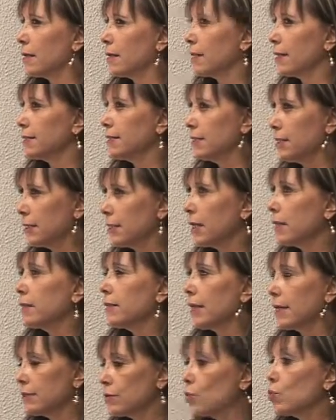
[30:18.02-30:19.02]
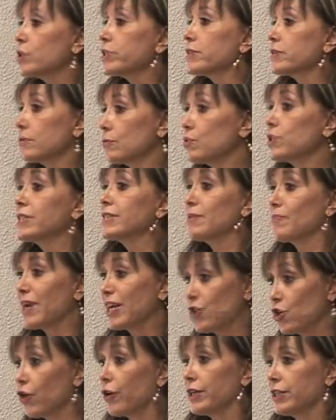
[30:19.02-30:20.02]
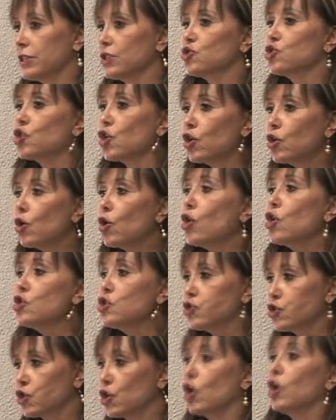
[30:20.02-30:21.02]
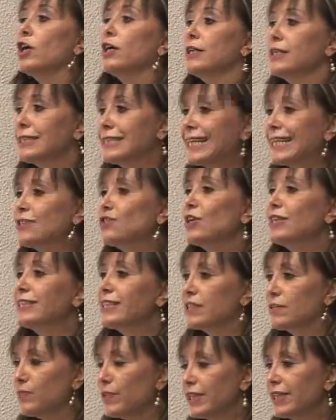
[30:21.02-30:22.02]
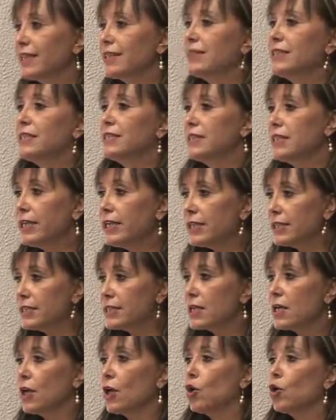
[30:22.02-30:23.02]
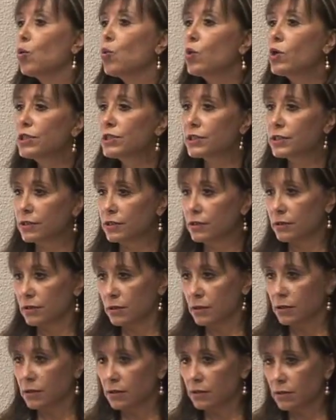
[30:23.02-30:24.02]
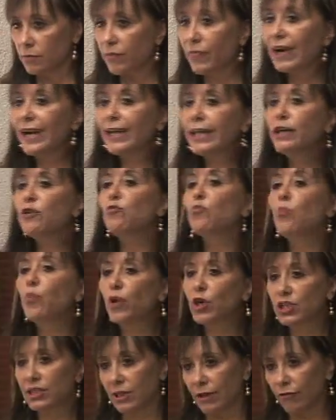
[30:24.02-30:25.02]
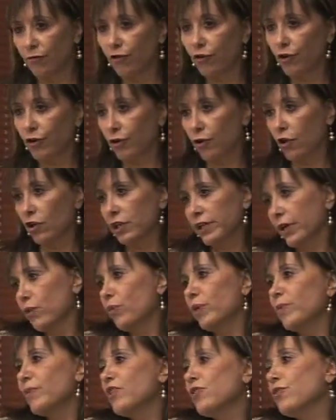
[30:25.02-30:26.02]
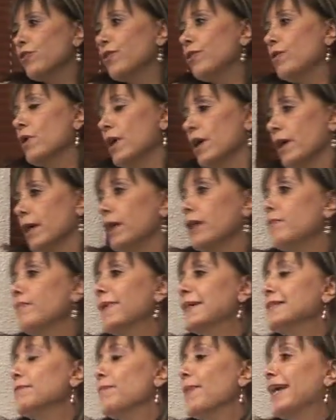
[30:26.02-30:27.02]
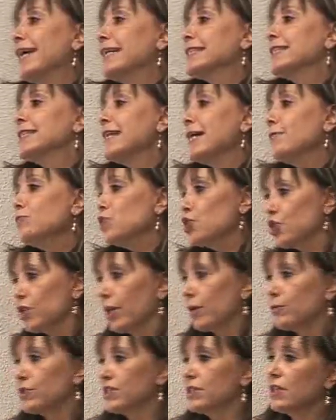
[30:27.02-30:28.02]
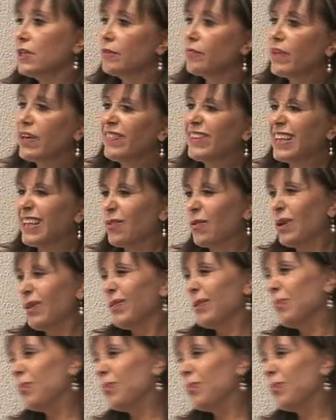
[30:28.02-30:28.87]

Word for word: I think that that was, was the majority. So also sexual transmitted disease was very important for older women. You know, in my, my, assumption, I was thinking maybe they will be